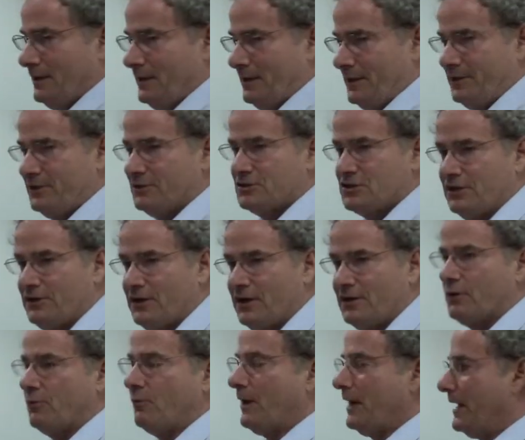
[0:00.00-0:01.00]
And here's
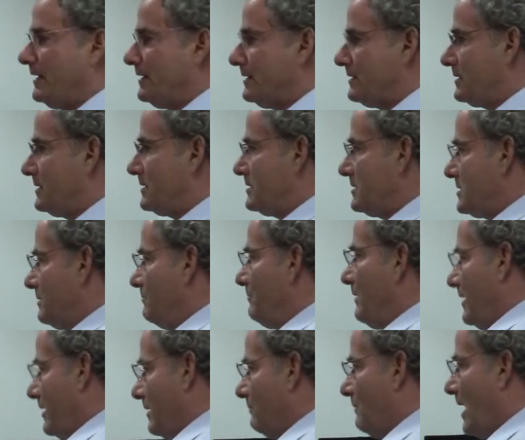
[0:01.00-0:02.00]
another way to
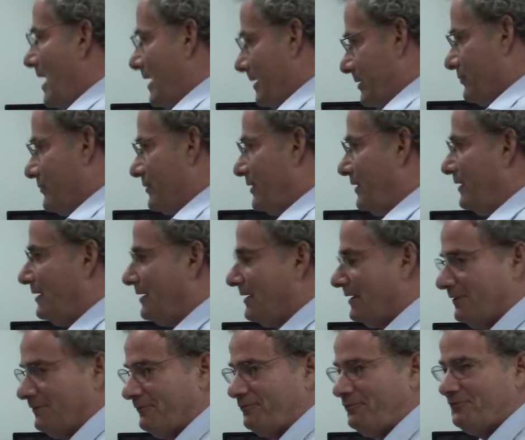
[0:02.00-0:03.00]
make a mockery
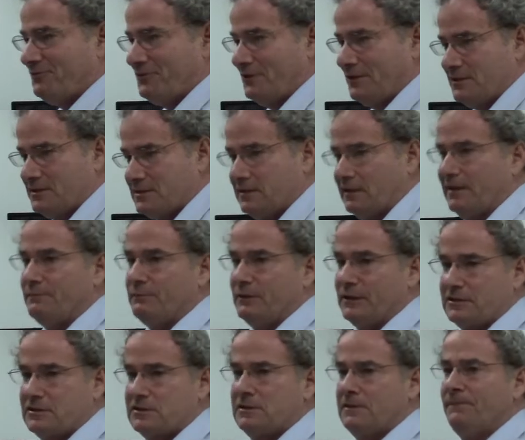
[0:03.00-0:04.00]
of these
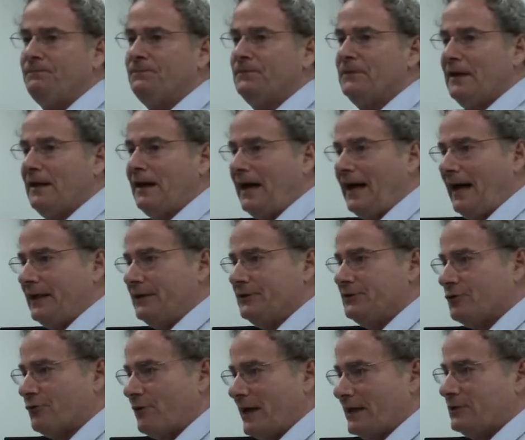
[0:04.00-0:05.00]
limits
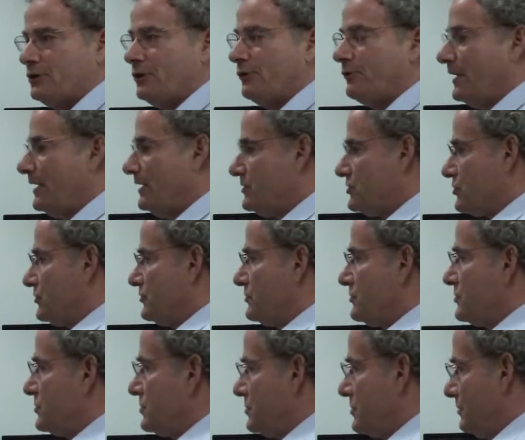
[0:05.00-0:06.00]
on direct
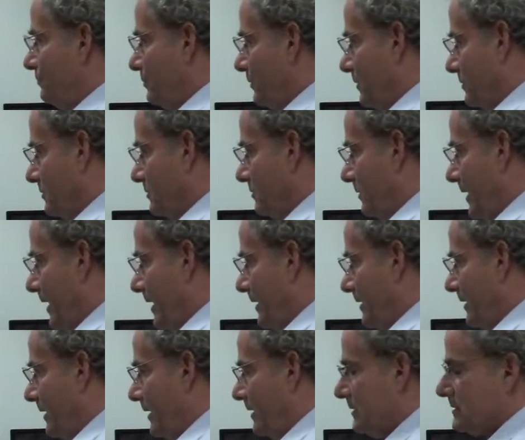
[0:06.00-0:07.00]
donations to political
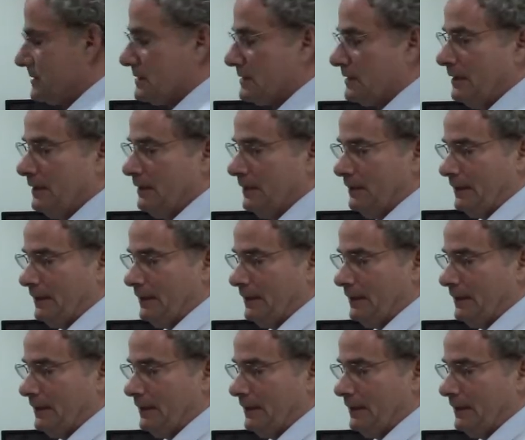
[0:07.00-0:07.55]
candidates.